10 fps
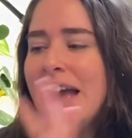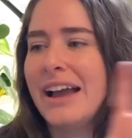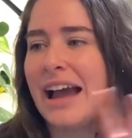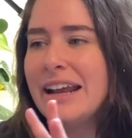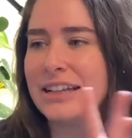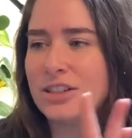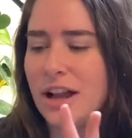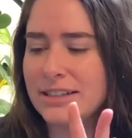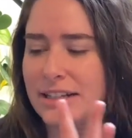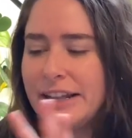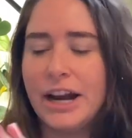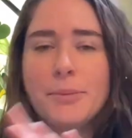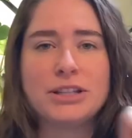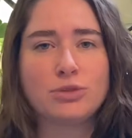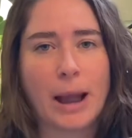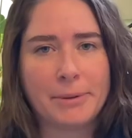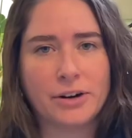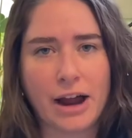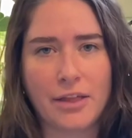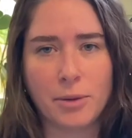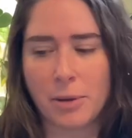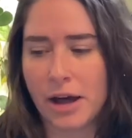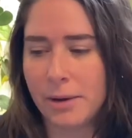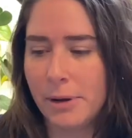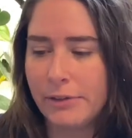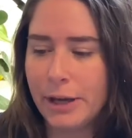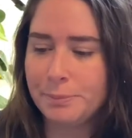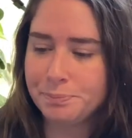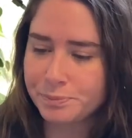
Kind of gets lost in there, but it's wrapping around the bottom of it.